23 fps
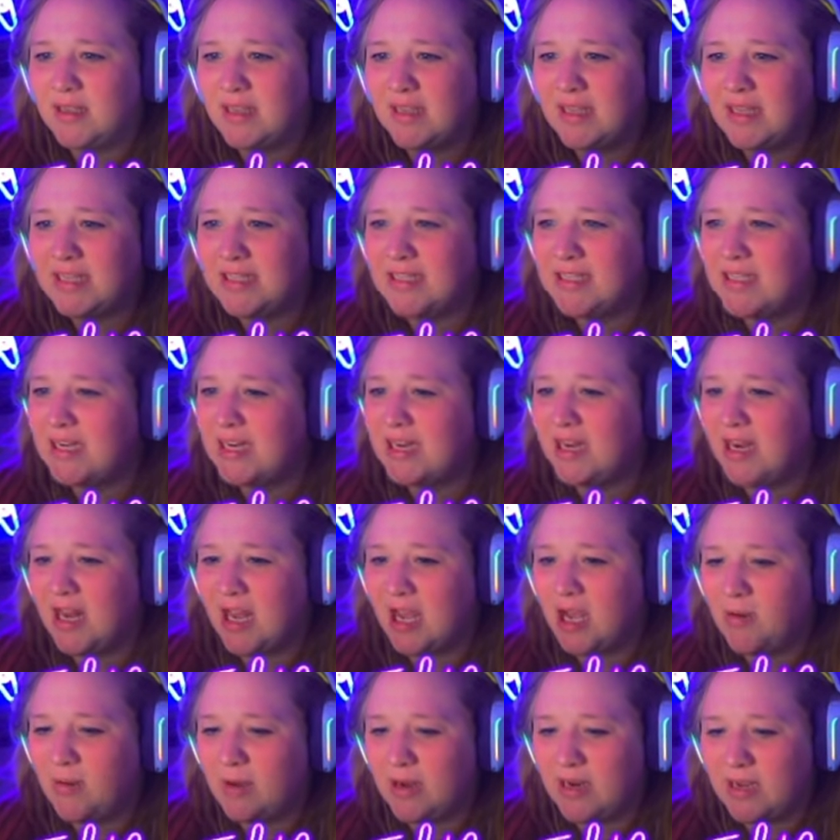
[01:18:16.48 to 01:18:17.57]
That's not at
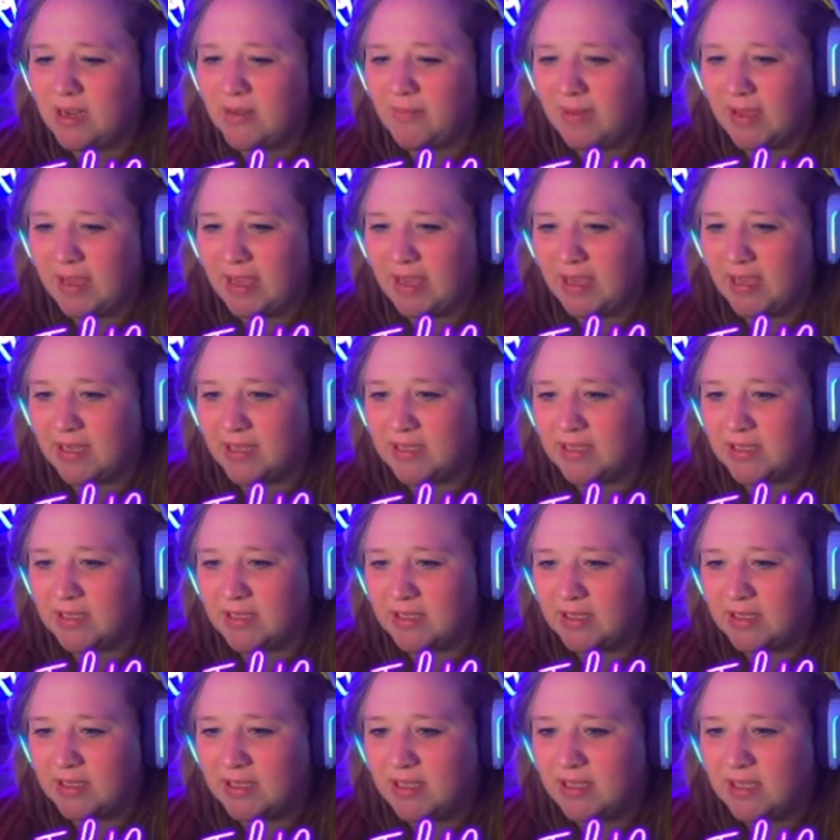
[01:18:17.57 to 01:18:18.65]
all what I picked!
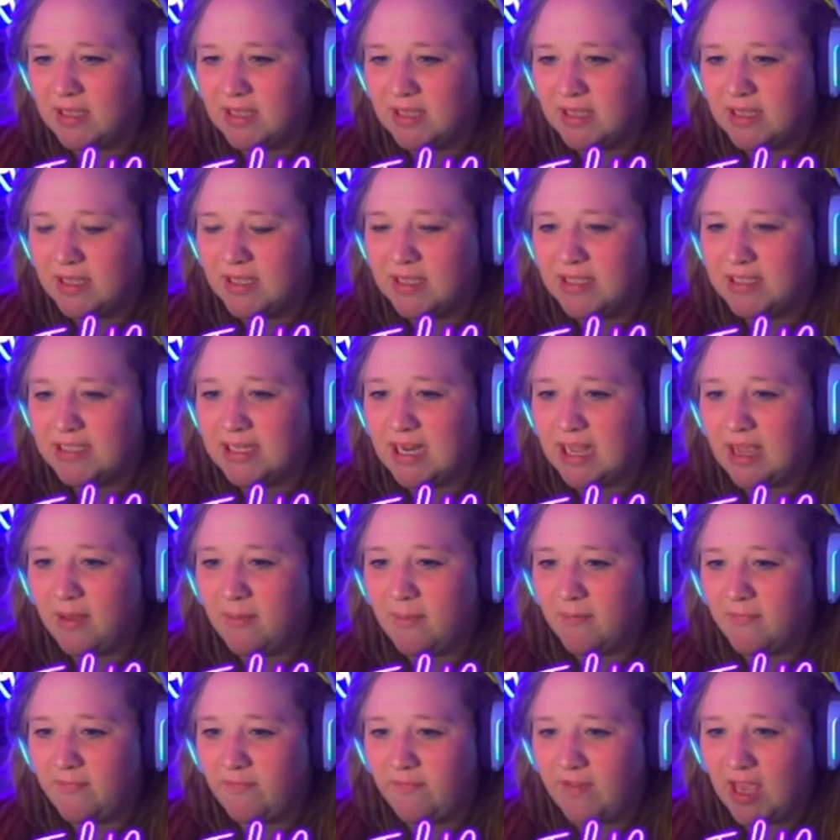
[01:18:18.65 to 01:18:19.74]
Did I
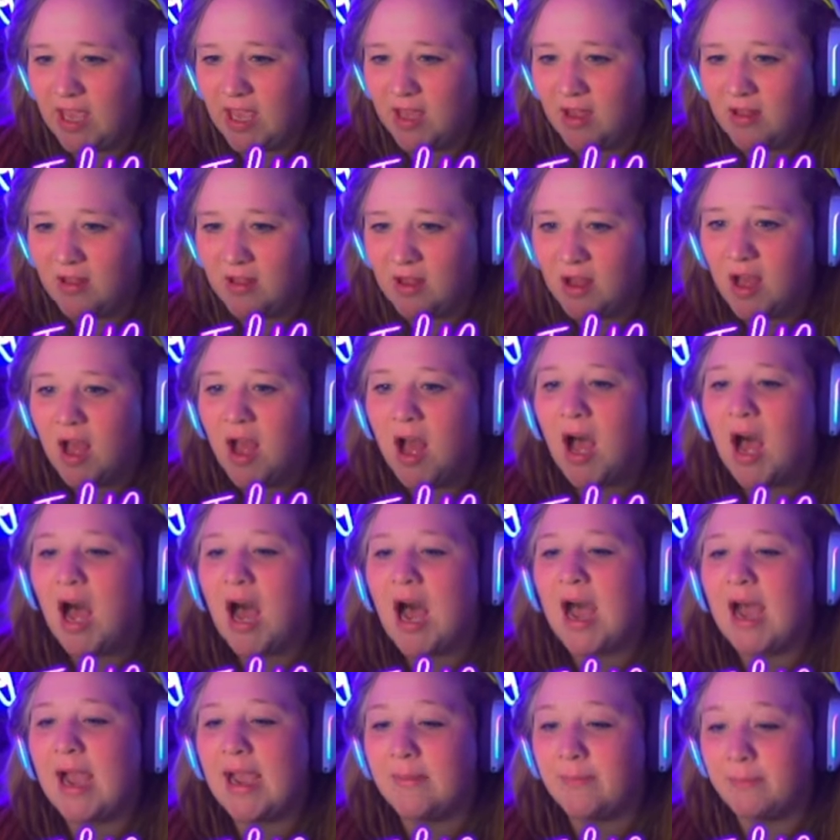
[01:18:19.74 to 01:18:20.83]
fail?
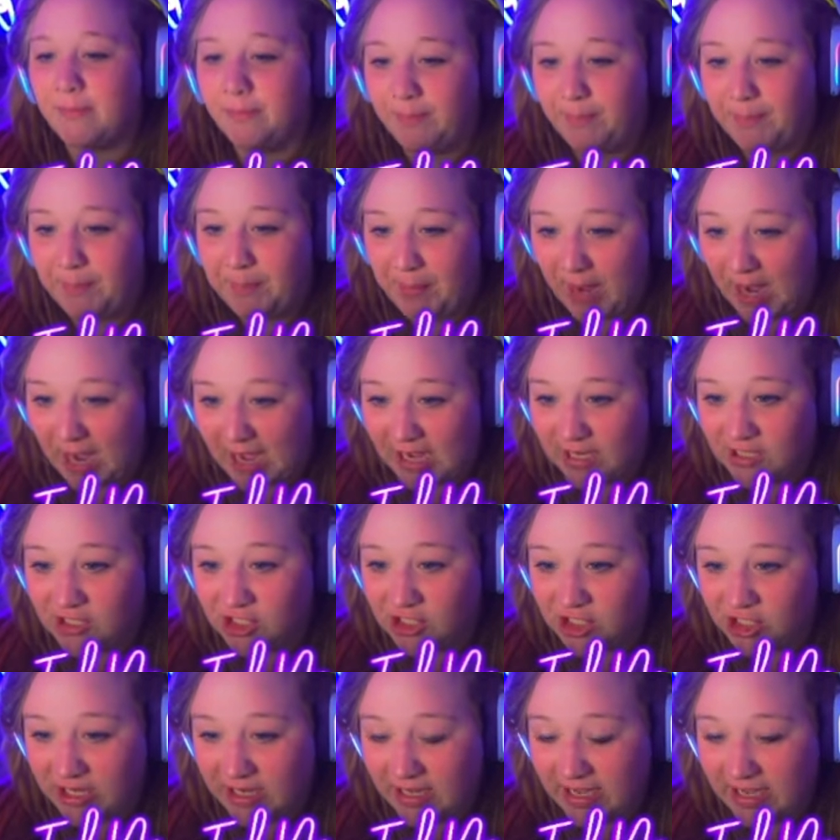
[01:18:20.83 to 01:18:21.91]
I
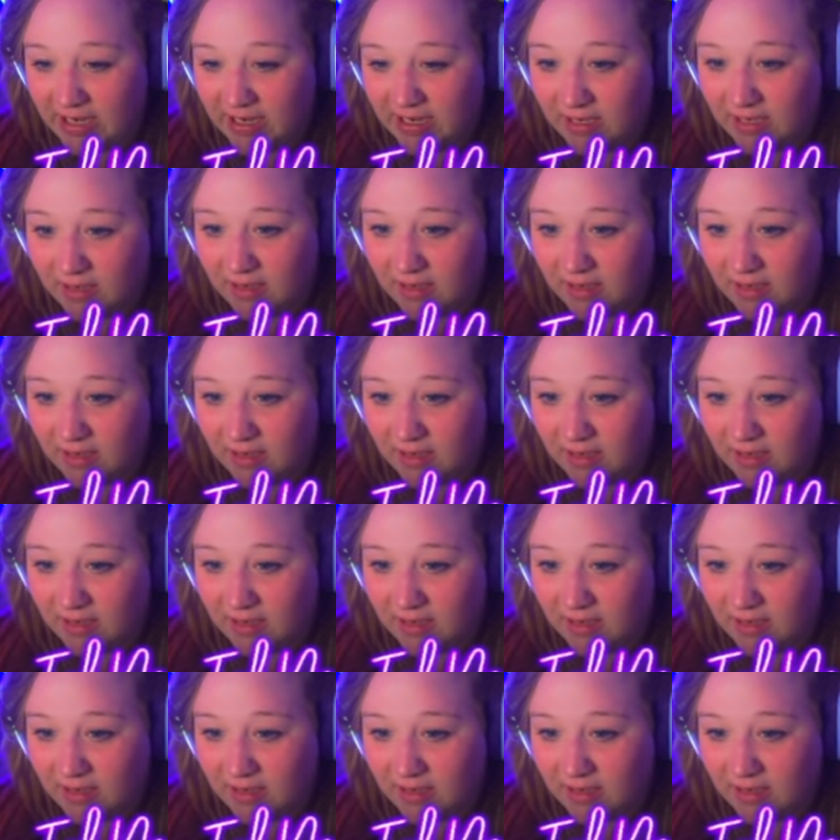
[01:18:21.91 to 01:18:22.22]
botched it?